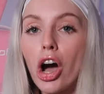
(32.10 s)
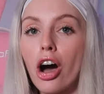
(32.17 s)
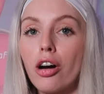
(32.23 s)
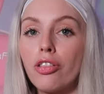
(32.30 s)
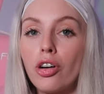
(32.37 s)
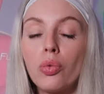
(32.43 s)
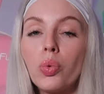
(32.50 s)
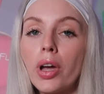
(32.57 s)

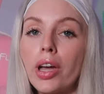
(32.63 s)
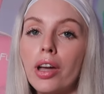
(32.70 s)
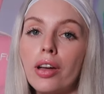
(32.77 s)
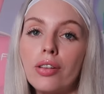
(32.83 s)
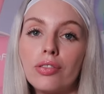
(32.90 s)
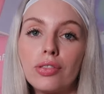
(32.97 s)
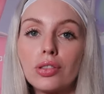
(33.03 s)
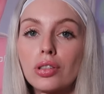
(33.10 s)
off
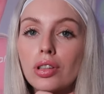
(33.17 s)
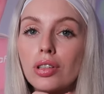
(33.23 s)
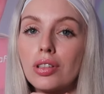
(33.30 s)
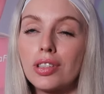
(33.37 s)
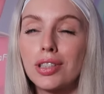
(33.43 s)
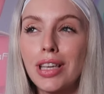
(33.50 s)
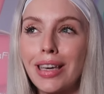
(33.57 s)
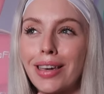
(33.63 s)
with
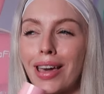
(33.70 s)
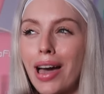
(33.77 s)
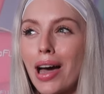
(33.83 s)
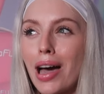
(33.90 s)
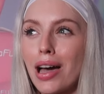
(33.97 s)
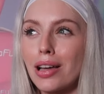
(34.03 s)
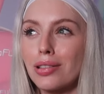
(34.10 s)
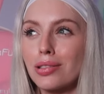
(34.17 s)

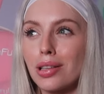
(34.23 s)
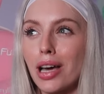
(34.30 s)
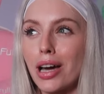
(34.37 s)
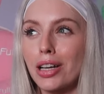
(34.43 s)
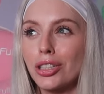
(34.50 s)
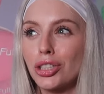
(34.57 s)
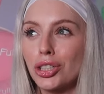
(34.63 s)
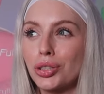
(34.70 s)
skincare
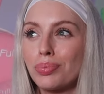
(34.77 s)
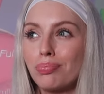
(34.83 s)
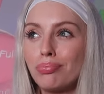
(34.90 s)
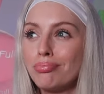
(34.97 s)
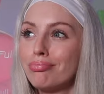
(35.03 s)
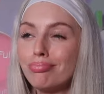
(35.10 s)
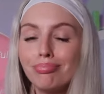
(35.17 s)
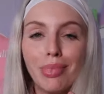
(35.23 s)
slash
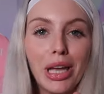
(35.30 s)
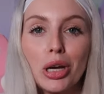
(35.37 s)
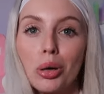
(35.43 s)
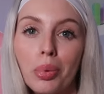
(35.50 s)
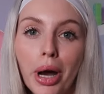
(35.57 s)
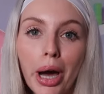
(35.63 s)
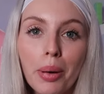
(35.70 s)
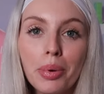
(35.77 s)

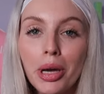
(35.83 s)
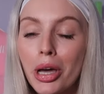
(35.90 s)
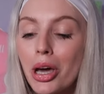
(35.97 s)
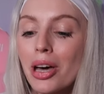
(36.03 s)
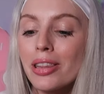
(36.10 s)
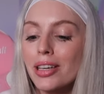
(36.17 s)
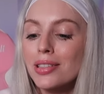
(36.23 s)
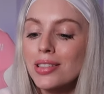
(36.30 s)
makeup prep.
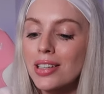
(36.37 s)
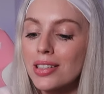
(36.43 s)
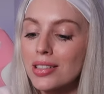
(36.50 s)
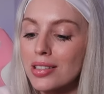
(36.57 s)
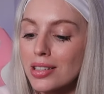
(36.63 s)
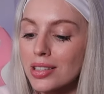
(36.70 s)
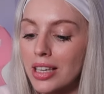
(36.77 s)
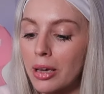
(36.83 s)
This
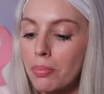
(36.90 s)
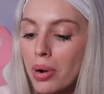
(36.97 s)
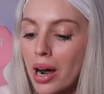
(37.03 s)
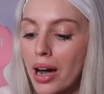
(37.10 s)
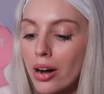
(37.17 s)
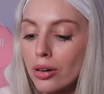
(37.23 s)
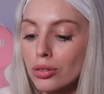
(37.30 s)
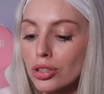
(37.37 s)
is the Skin
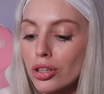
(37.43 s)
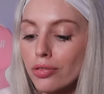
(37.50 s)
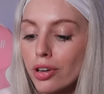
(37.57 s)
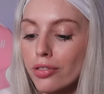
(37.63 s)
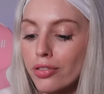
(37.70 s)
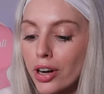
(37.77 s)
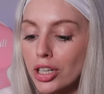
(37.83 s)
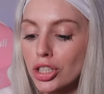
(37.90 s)
Powered
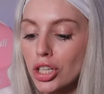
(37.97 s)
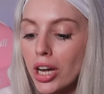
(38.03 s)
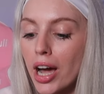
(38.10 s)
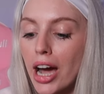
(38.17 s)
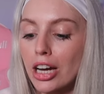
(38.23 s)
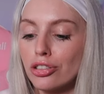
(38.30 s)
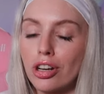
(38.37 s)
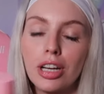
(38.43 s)
Refresher
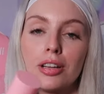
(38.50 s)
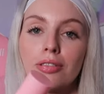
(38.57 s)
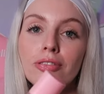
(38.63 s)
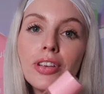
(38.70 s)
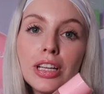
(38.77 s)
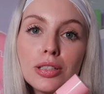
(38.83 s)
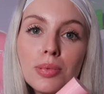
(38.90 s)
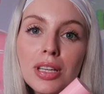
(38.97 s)

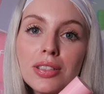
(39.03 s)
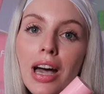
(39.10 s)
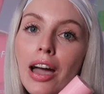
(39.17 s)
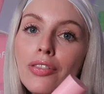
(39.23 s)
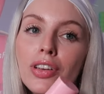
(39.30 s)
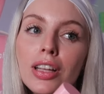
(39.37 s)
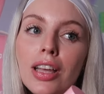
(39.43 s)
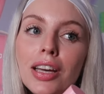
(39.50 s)
Hydrating Face Mist.
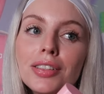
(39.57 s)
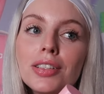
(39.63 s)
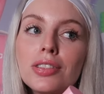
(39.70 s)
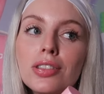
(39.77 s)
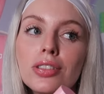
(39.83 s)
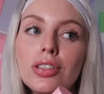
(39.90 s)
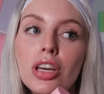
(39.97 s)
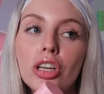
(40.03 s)
I feel like
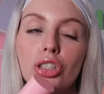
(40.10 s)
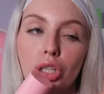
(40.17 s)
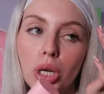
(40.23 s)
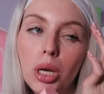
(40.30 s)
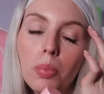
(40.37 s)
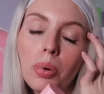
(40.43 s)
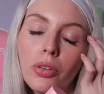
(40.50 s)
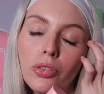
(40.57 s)
this is a
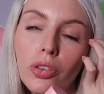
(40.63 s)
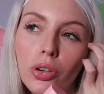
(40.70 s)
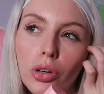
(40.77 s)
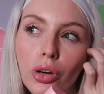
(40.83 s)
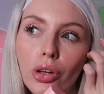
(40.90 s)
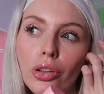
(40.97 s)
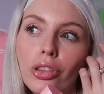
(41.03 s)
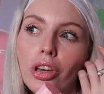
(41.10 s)
dupe
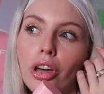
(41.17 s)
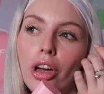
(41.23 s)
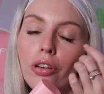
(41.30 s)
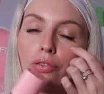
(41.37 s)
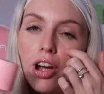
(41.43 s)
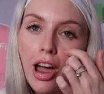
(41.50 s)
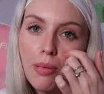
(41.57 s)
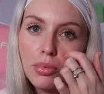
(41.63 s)
for
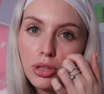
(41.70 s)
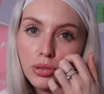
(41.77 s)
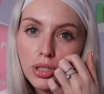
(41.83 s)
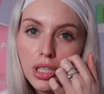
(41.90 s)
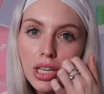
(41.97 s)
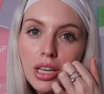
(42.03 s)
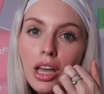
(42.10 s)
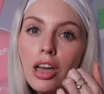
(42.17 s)
the Rare
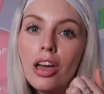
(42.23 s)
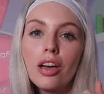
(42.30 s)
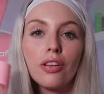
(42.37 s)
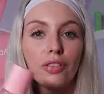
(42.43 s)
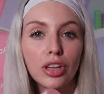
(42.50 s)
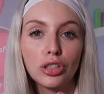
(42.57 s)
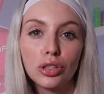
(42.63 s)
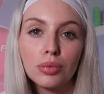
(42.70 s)
Beauty
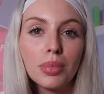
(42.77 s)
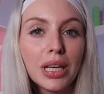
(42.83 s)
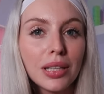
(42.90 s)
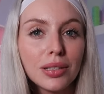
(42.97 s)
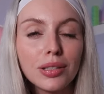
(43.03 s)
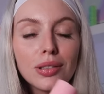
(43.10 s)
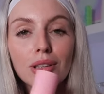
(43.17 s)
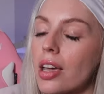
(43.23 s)
facial
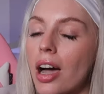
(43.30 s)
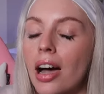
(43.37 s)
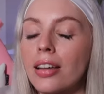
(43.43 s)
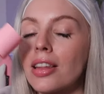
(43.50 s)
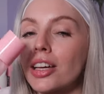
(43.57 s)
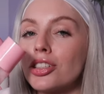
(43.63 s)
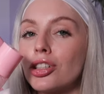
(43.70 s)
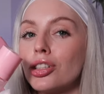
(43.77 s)
mist. Yeah, I
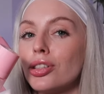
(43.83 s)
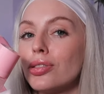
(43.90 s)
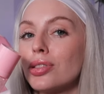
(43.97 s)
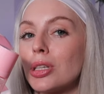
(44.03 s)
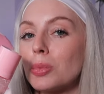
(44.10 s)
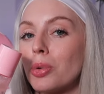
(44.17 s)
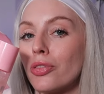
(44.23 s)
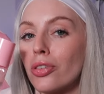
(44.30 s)
like to
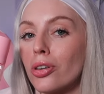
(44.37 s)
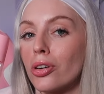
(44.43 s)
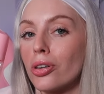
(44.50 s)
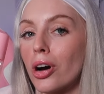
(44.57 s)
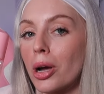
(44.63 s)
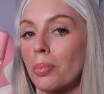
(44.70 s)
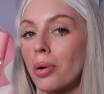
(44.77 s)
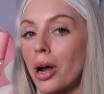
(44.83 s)
use this
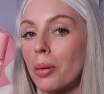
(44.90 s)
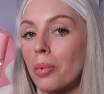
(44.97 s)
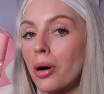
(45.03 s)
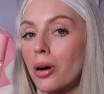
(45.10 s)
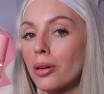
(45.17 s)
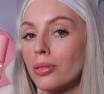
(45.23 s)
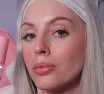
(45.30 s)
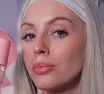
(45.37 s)
before I prep
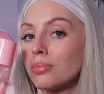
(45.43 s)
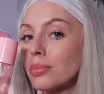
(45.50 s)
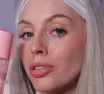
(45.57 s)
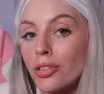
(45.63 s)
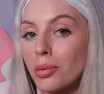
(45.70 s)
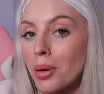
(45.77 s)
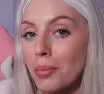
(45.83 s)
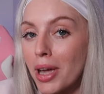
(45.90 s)
on, before my